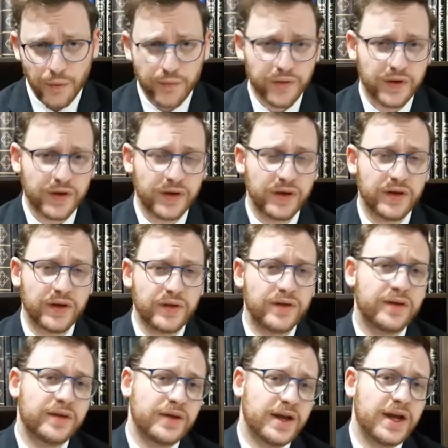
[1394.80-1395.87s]

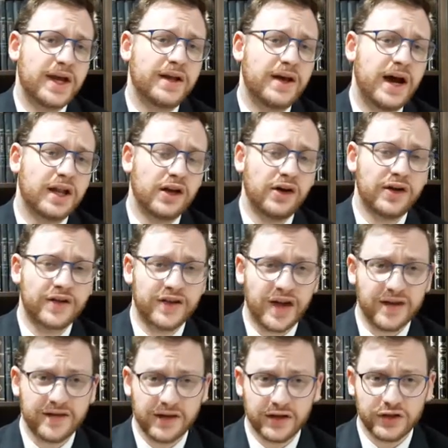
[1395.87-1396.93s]
The halacha
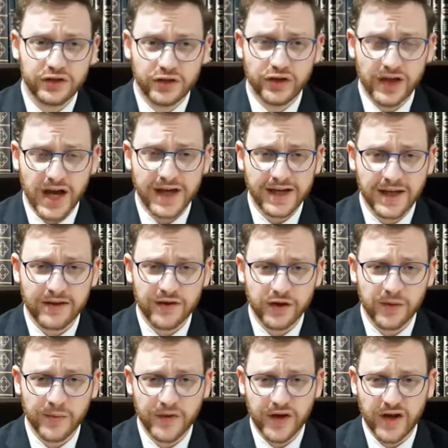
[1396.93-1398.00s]
says that he should not get
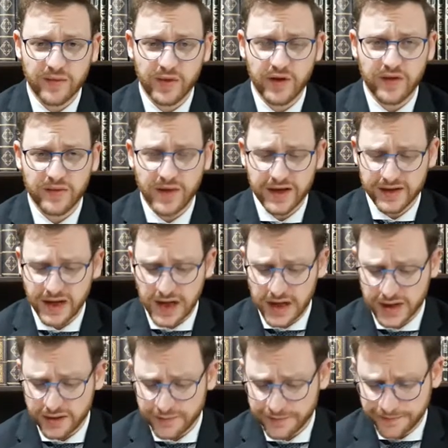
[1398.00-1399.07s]
circumcised because he might
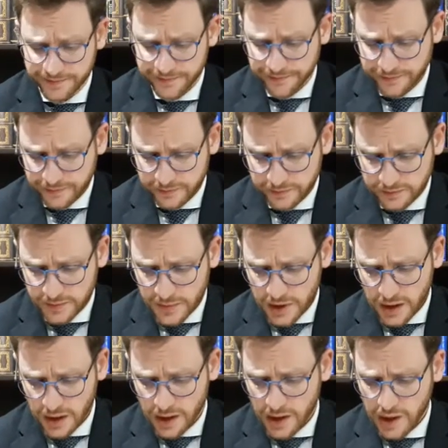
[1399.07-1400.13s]
die.
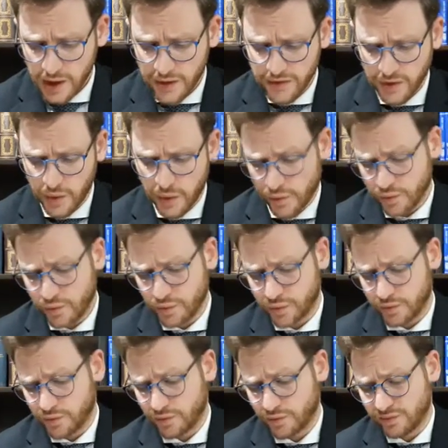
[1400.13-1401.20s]
So
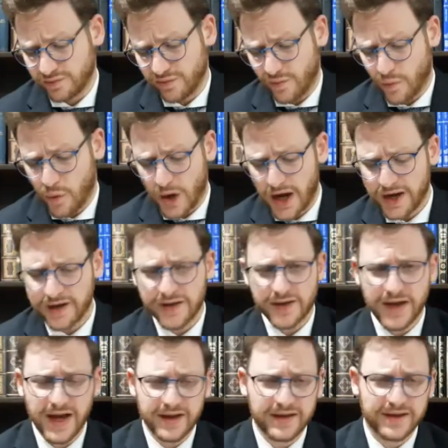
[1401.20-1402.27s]
why is
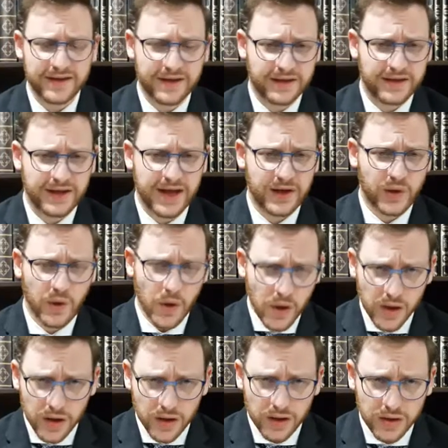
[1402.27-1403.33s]
that at
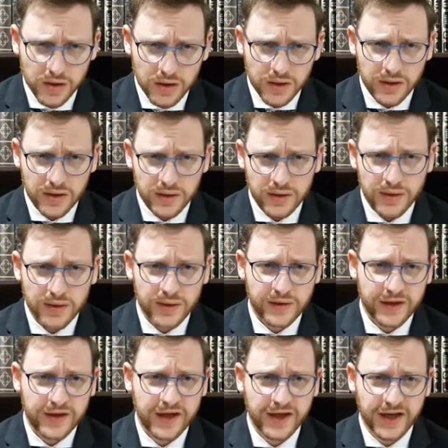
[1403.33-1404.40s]
all
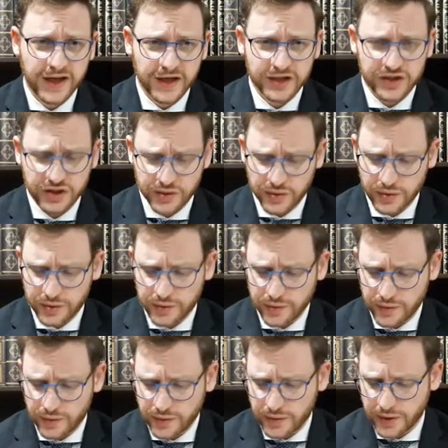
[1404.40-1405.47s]
a chiddush
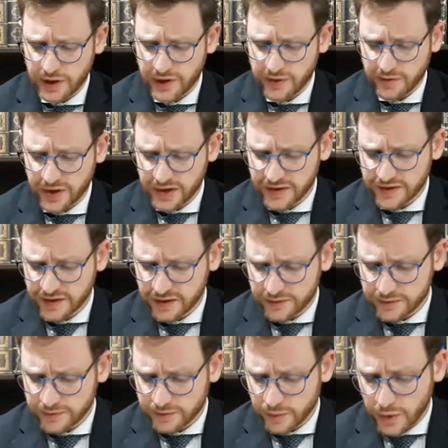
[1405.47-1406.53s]
in the brisa?
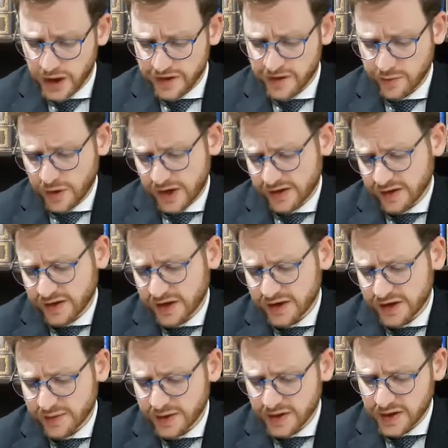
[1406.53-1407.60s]
Why is the brisa
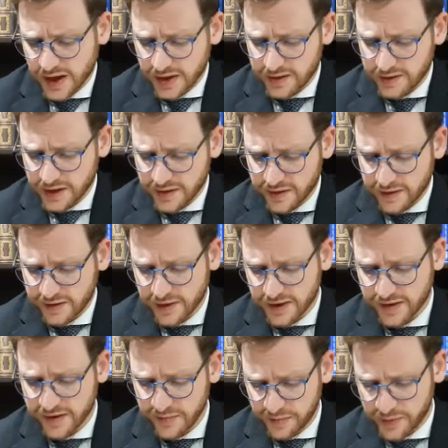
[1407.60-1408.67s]
teaching me that?
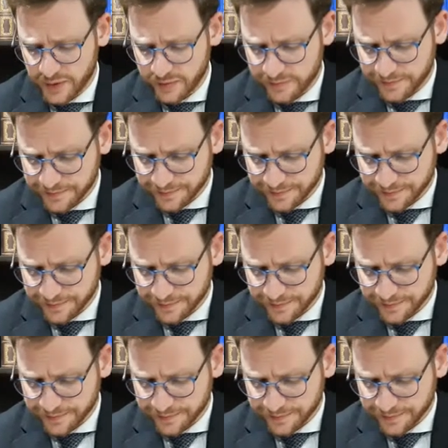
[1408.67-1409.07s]
That's simple.